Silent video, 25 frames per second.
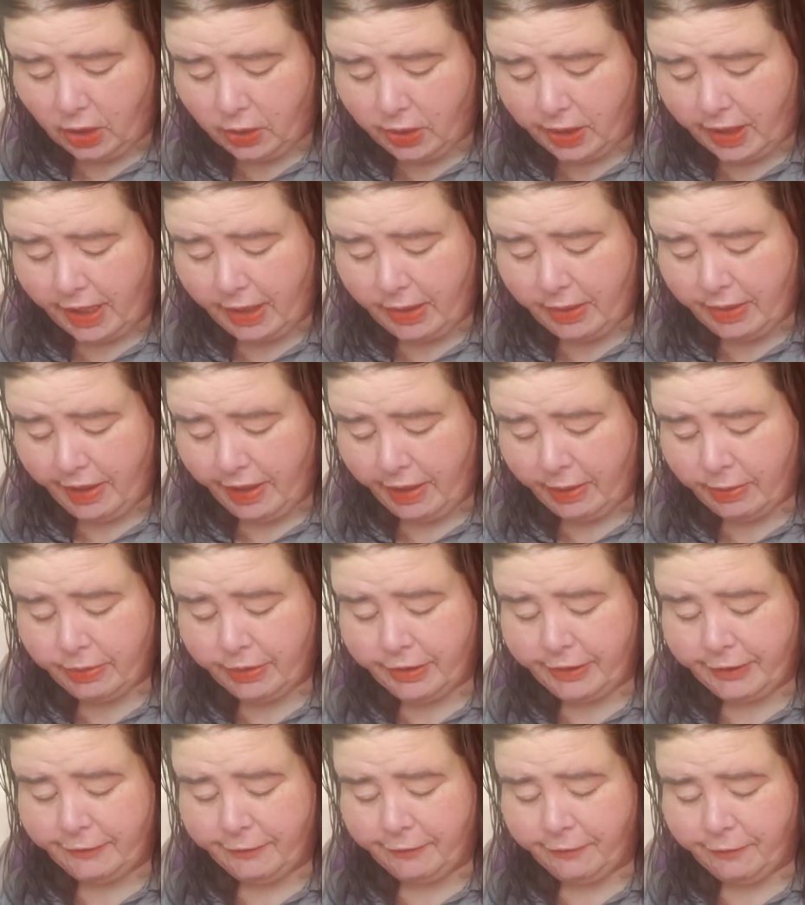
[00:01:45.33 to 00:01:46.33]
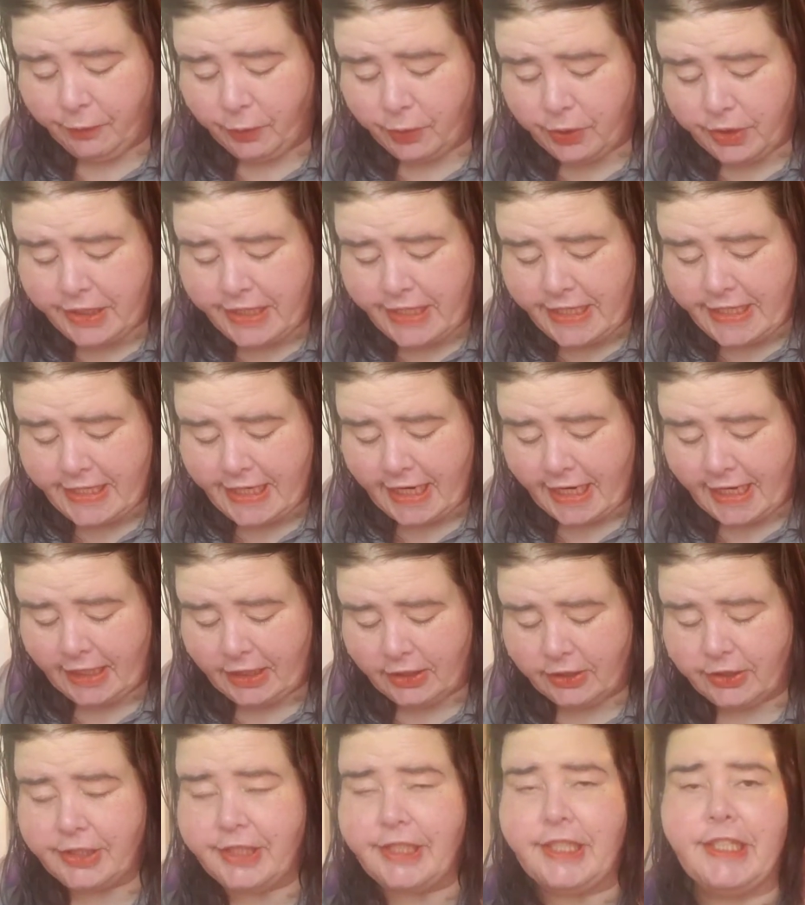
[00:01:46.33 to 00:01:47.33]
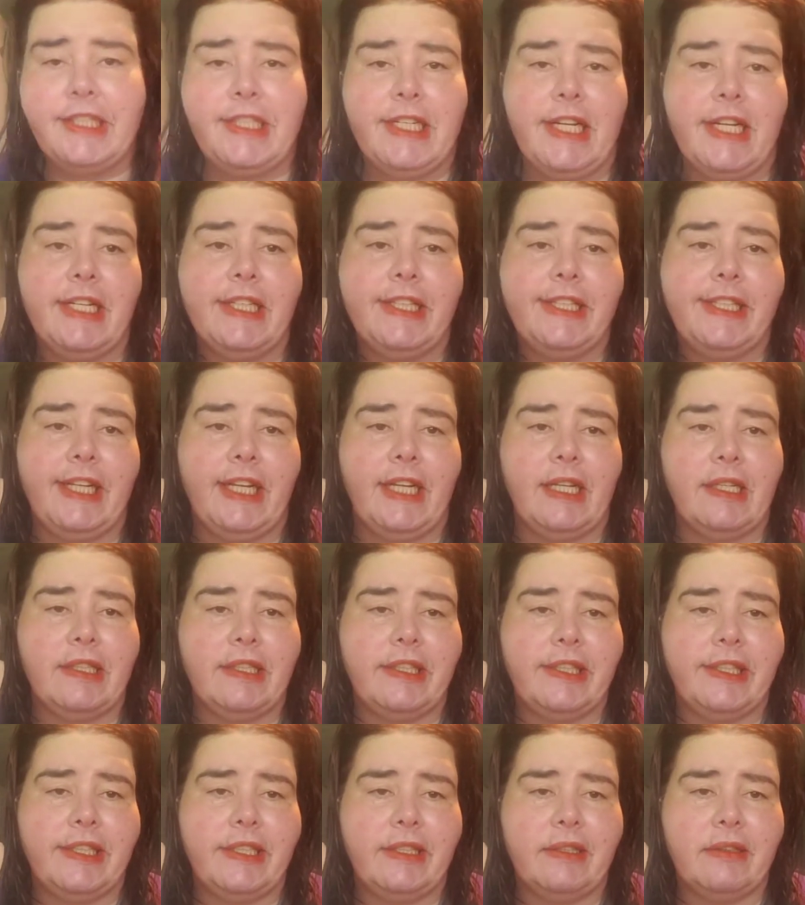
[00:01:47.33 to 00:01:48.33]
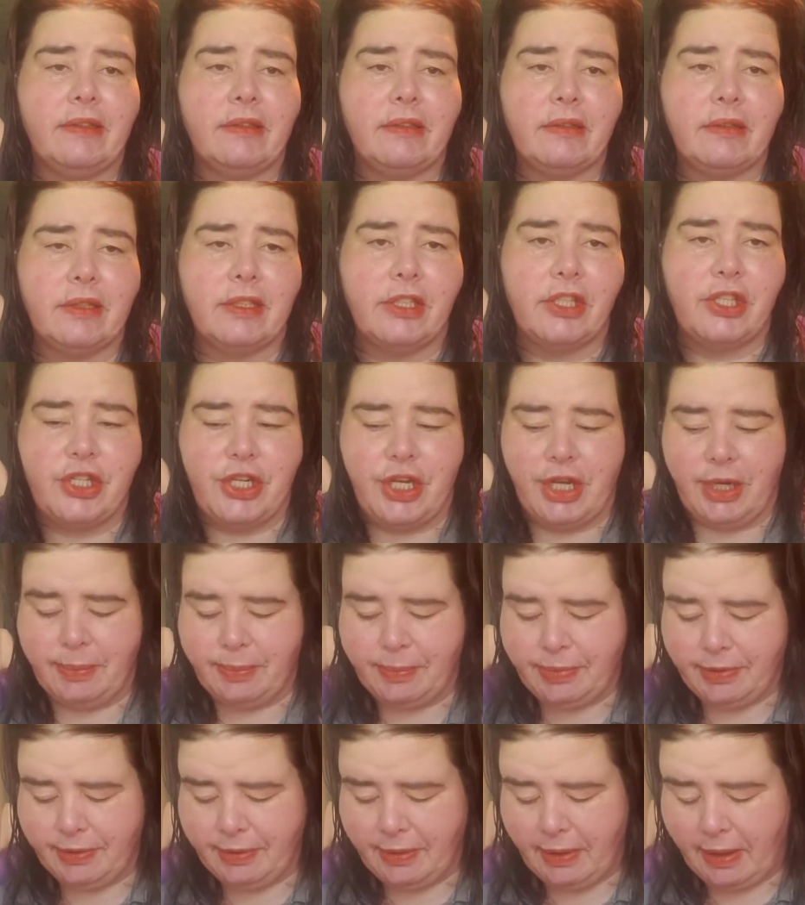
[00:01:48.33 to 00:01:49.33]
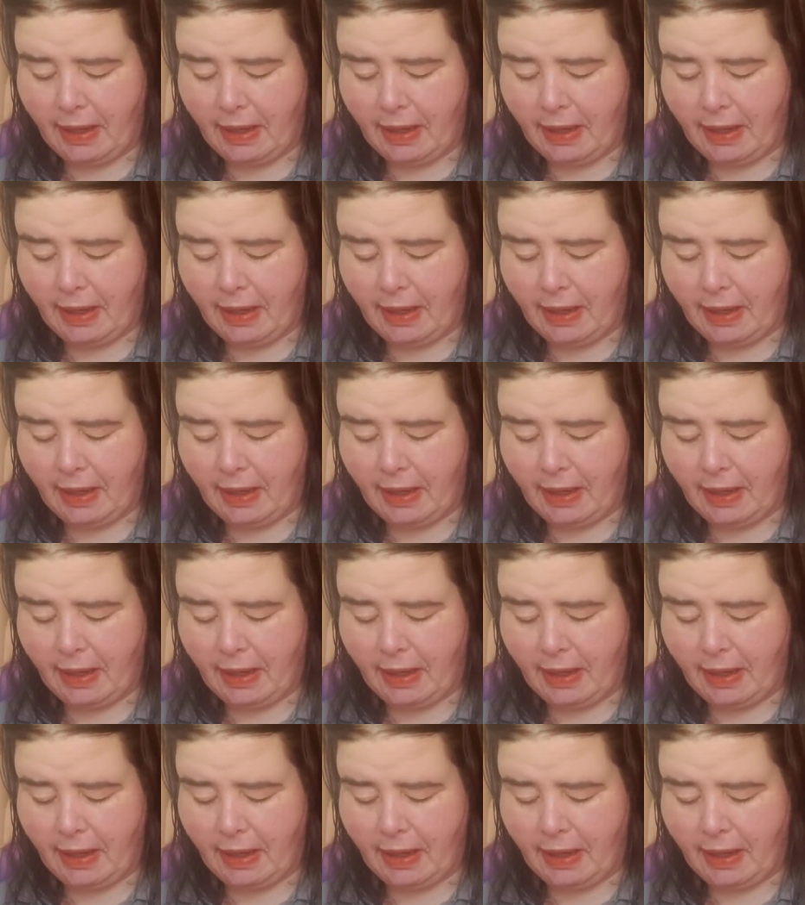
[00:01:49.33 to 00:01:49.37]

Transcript: okay, it was $14.10 to ship.